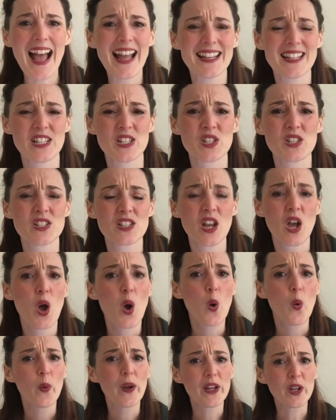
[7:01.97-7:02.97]
and
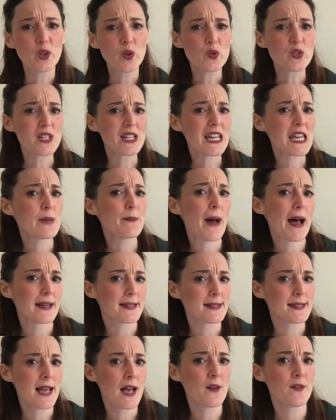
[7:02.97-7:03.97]
we can also keep
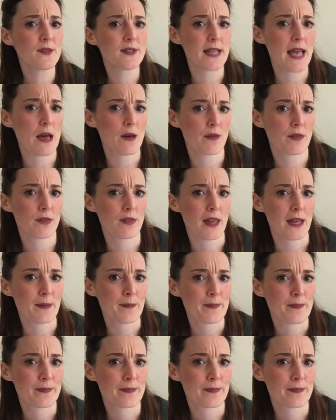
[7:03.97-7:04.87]
ourselves healthy